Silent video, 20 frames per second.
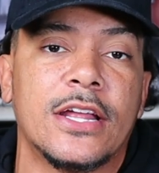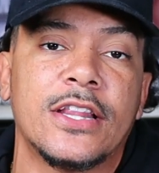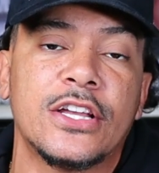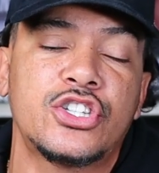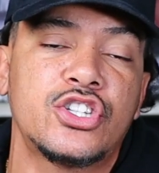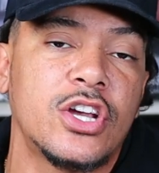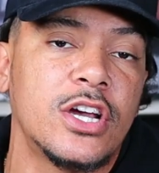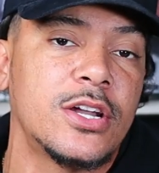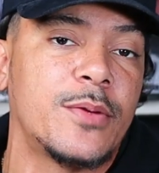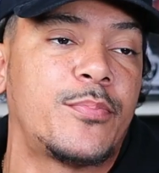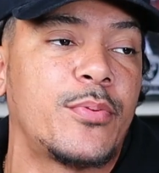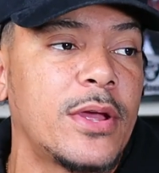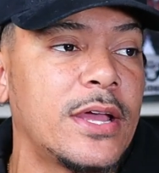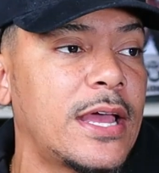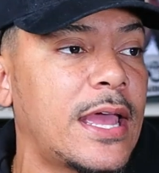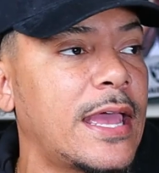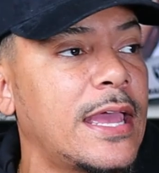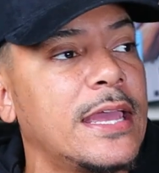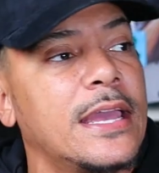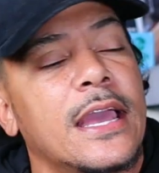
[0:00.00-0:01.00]
Unless you're gonna
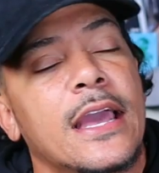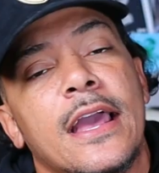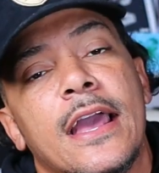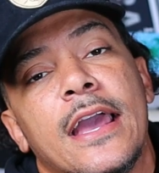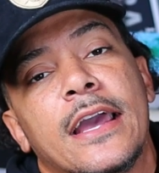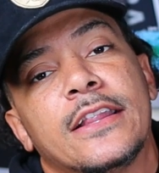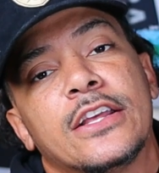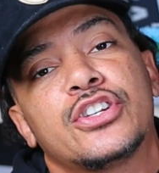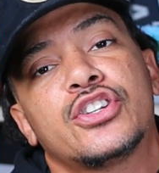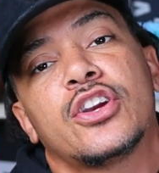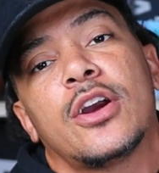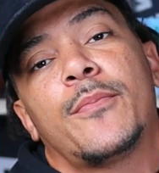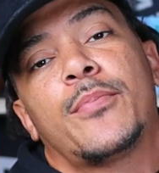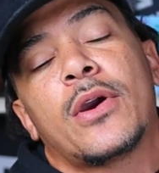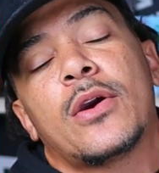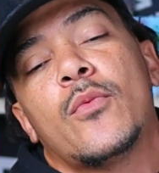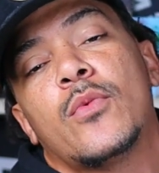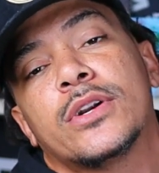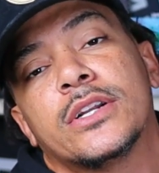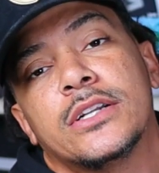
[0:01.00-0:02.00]
bring
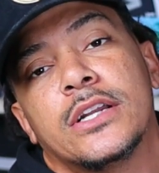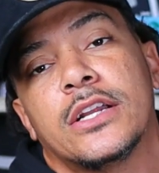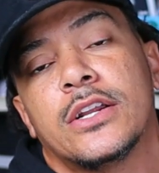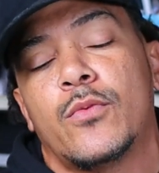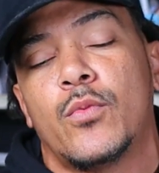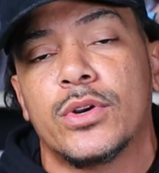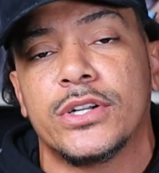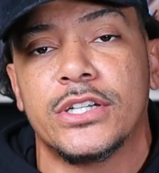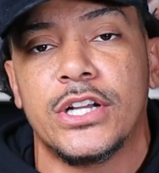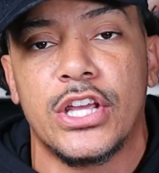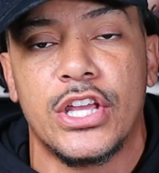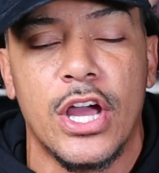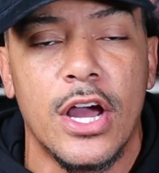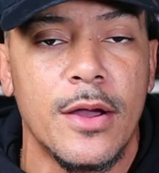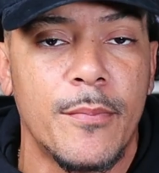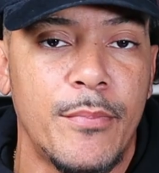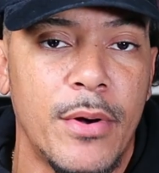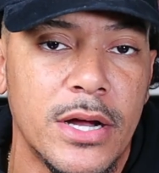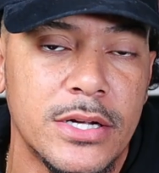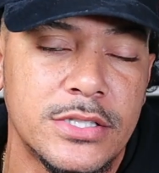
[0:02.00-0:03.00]
one of the
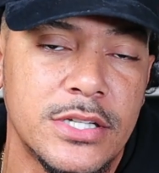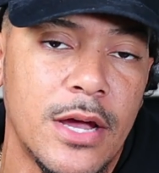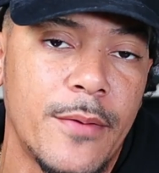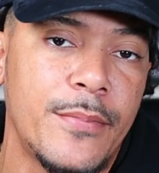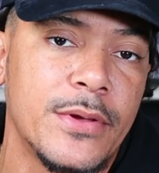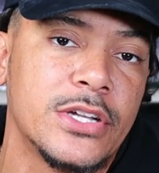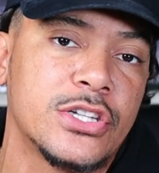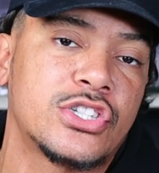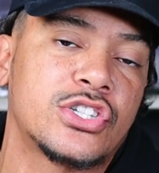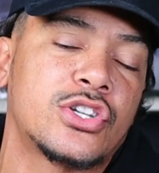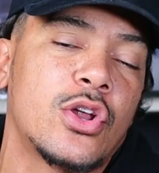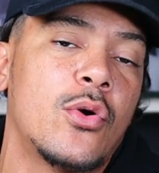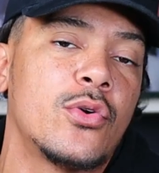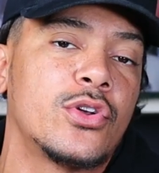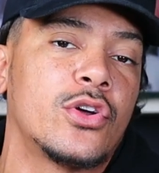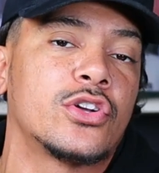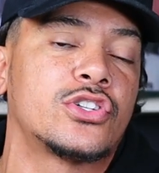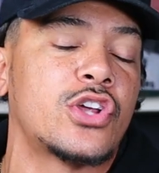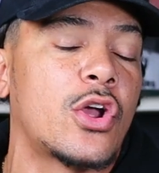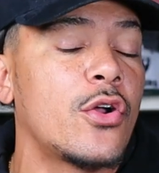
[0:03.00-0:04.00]
young bucks up in a
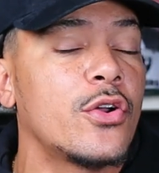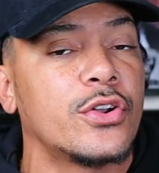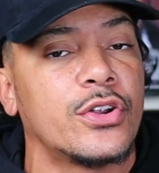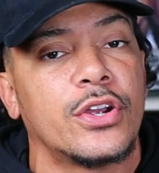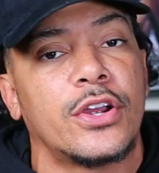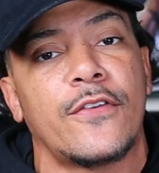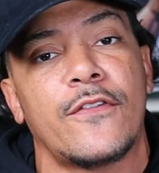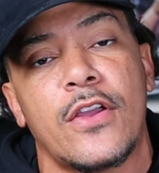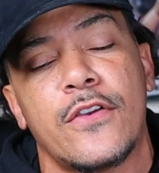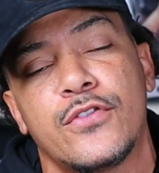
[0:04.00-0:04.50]
Stoner or Turner.